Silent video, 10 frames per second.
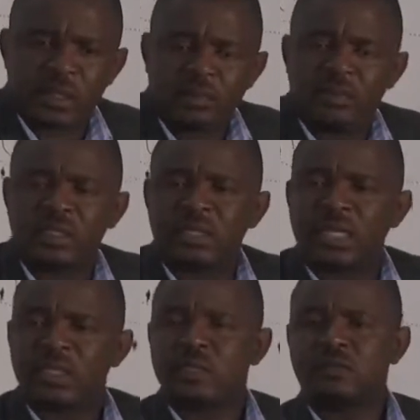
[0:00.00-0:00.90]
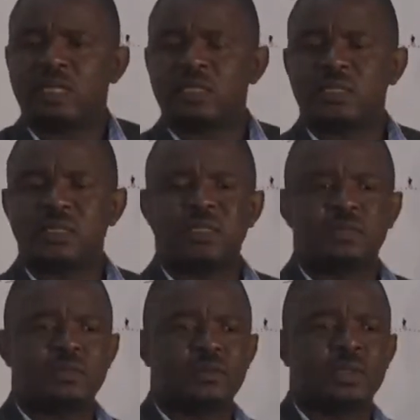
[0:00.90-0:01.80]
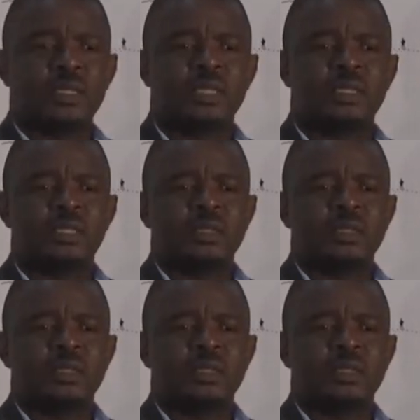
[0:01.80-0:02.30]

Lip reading: cabinet crisis of 1964 that